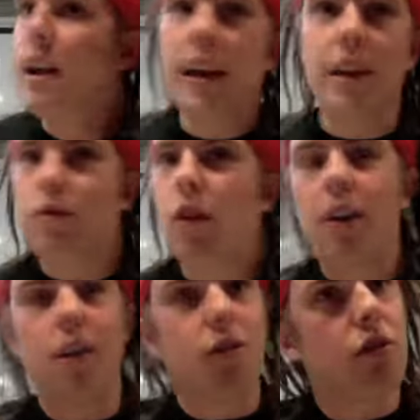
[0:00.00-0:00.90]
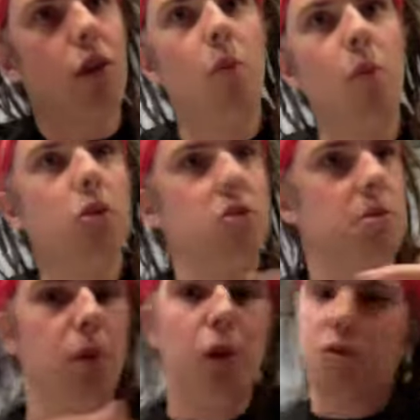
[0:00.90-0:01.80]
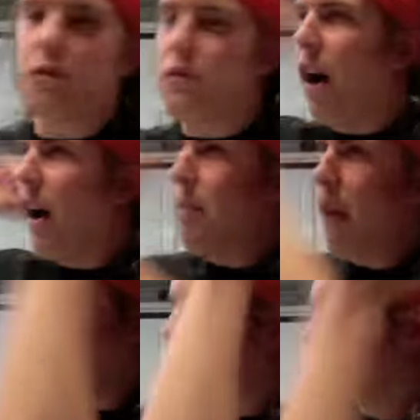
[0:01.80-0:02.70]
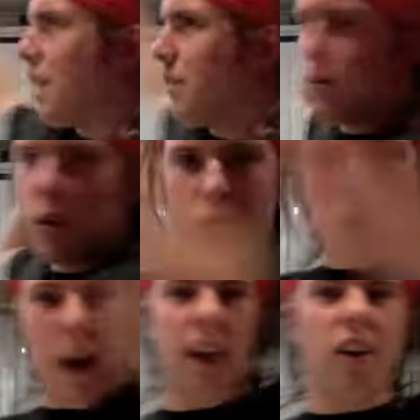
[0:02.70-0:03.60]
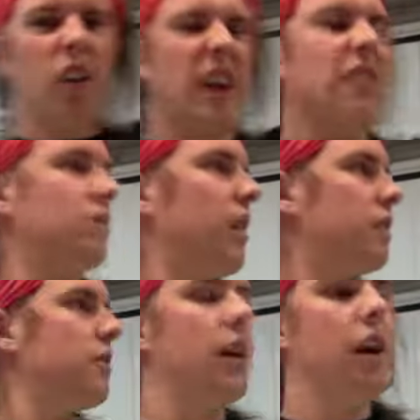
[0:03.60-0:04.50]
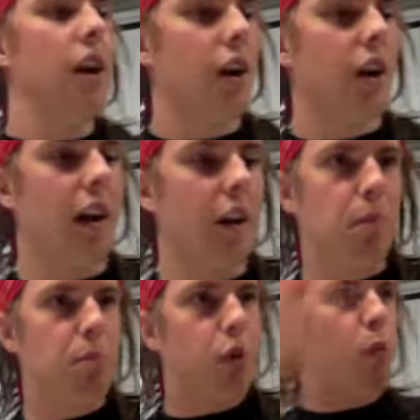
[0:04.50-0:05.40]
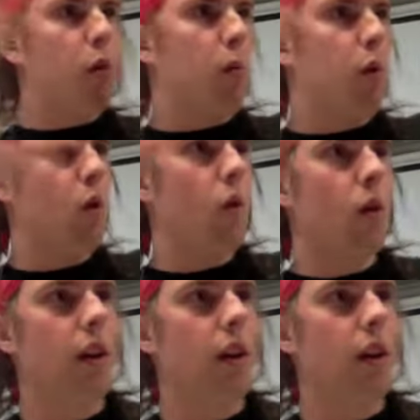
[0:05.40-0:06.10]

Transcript: he's running slow motion, bullets flying past every which way and all that stuff, right? You go poof, poof, poof.